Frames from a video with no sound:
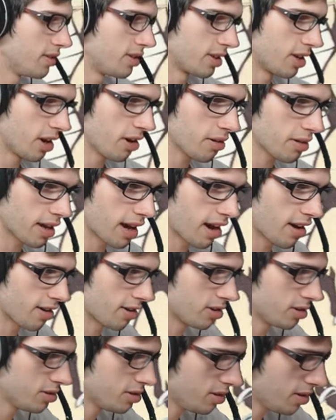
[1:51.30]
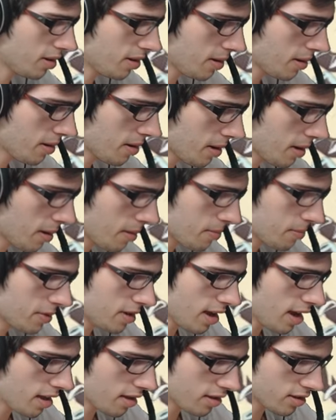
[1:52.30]
to go at Gyarados.
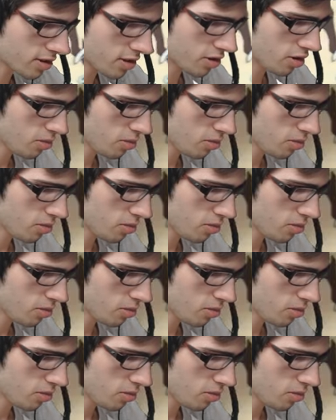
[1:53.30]
But yeah, this